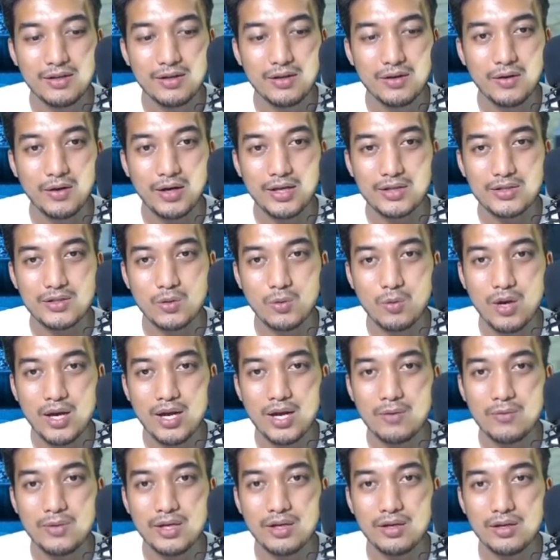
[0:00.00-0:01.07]
Okay, so what
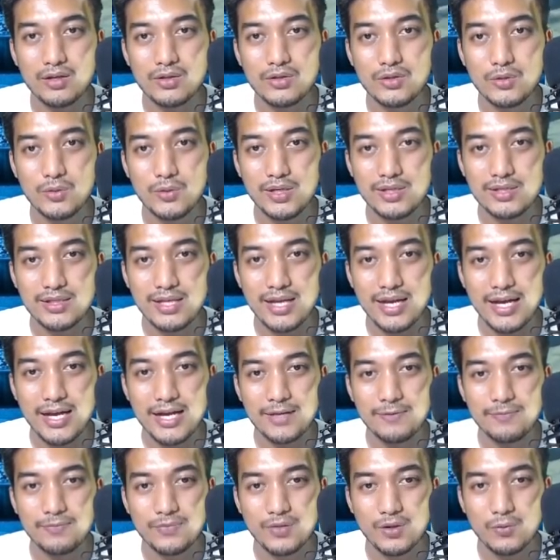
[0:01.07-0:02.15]
are we gonna do is
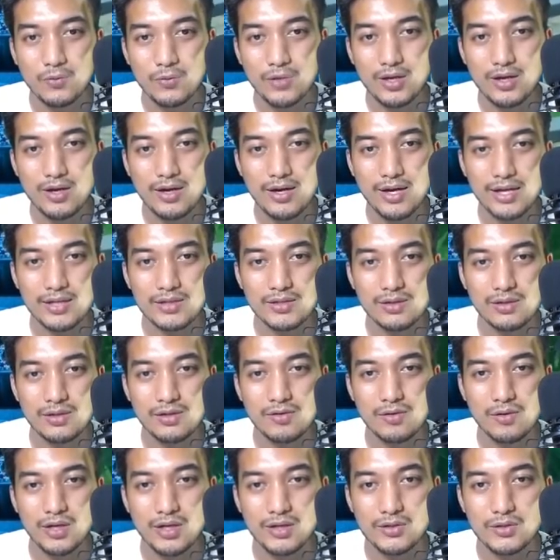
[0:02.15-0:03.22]
that we are actually
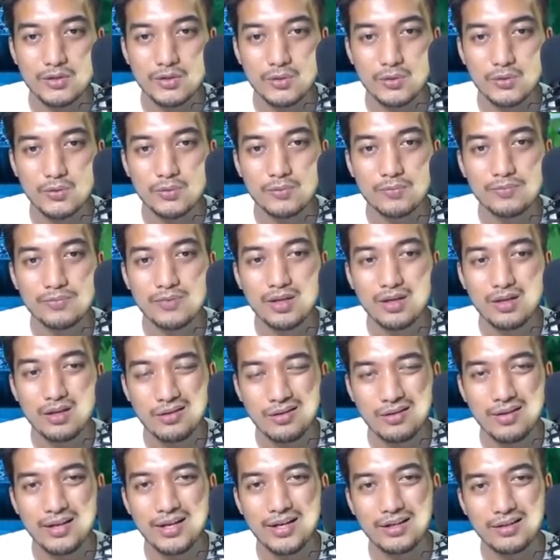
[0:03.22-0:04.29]
going to, you
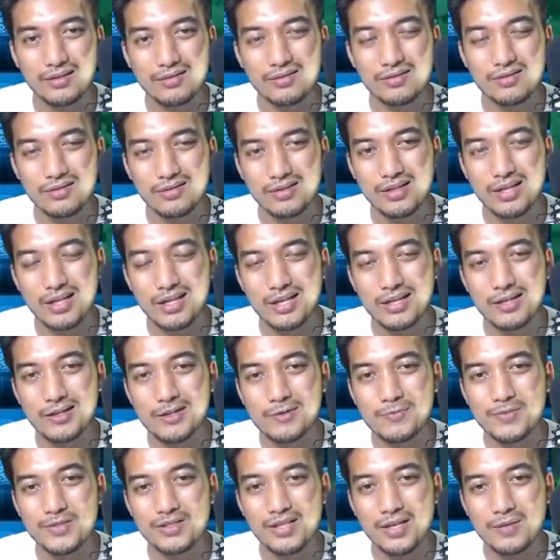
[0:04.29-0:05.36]
know, like, uh,
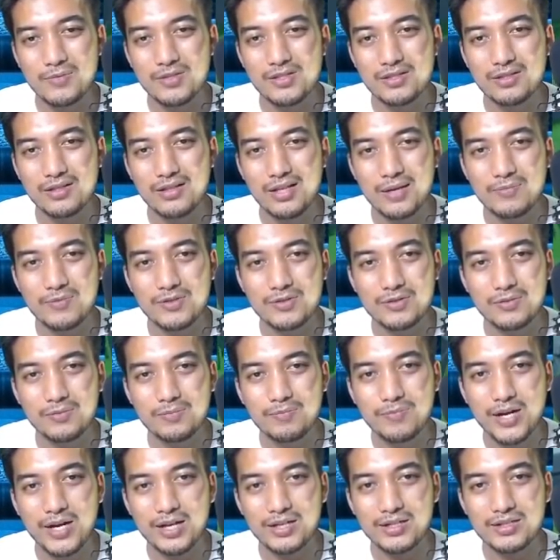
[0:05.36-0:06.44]
I'm, I'm still, I'm still
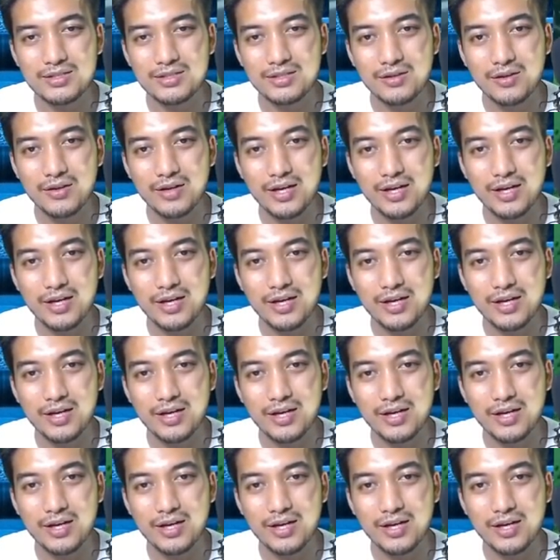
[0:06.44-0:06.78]
practicing.